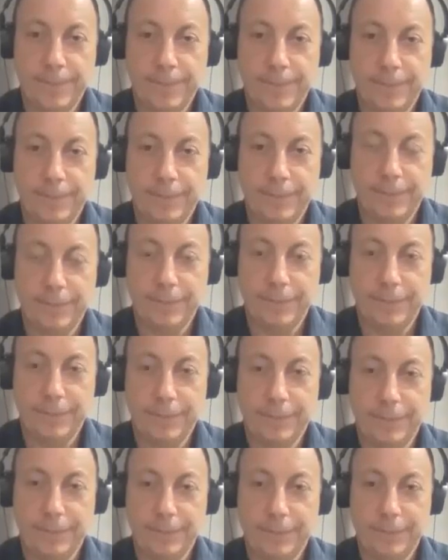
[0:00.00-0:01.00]

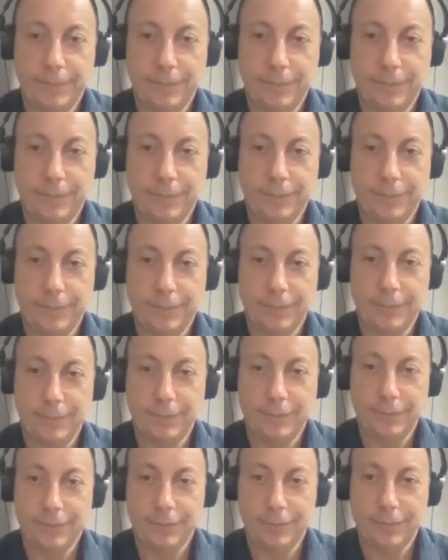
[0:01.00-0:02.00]

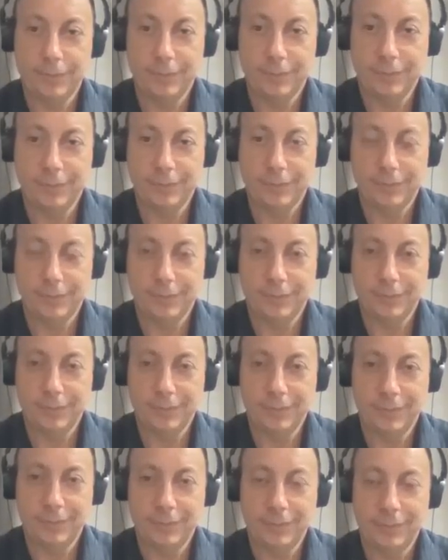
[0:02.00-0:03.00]

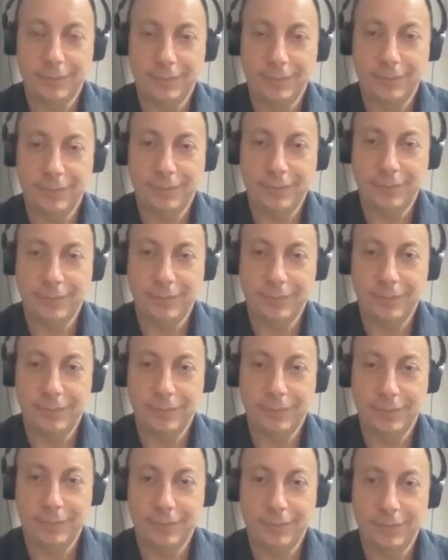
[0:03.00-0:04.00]

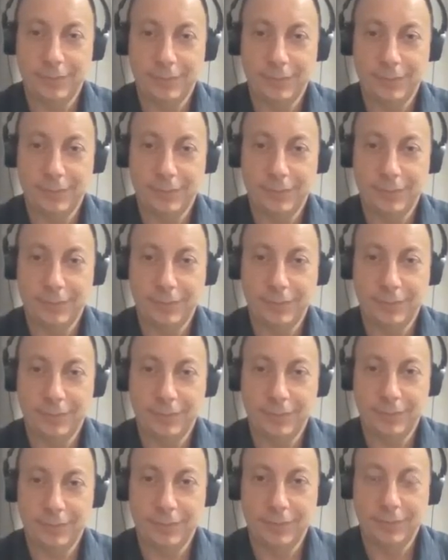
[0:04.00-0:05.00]

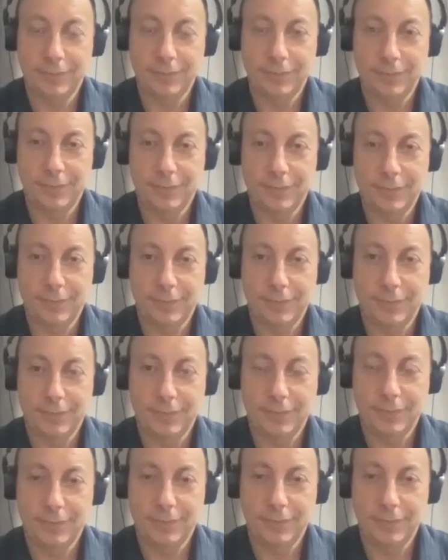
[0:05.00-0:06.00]

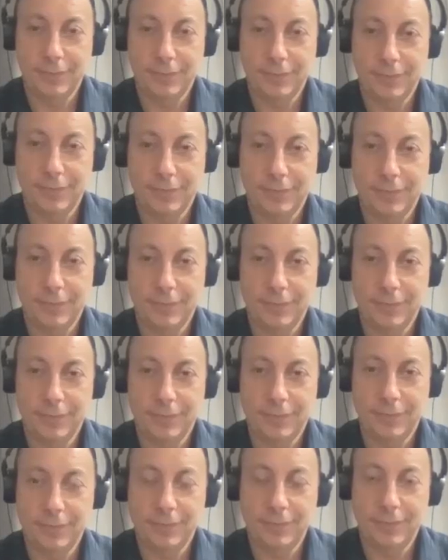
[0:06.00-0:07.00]

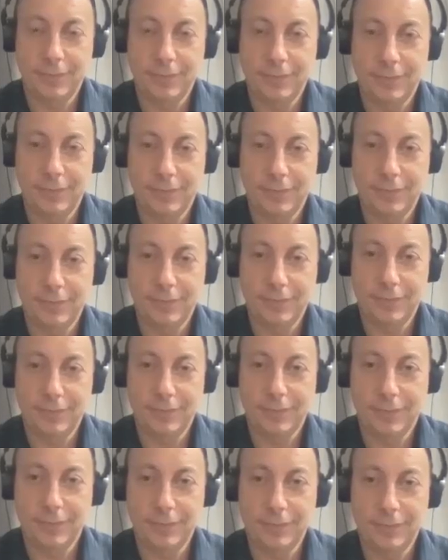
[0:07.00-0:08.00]
This person isn't speaking.